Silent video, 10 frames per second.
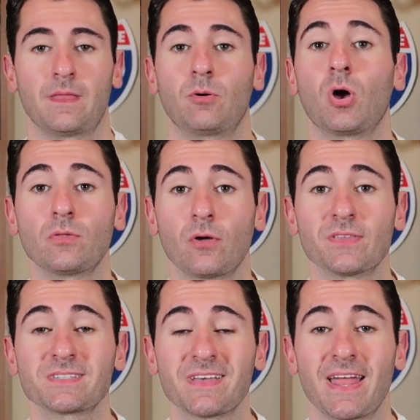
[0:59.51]
Now, we all know
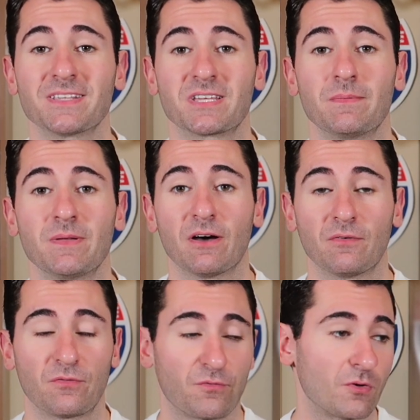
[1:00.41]
this land is going
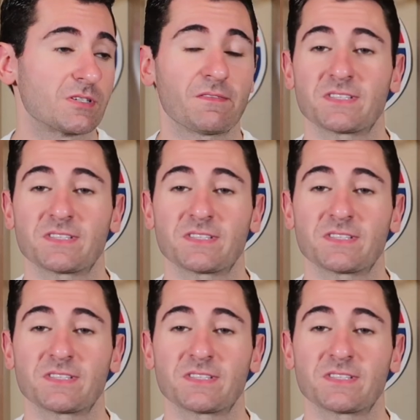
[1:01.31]
a first of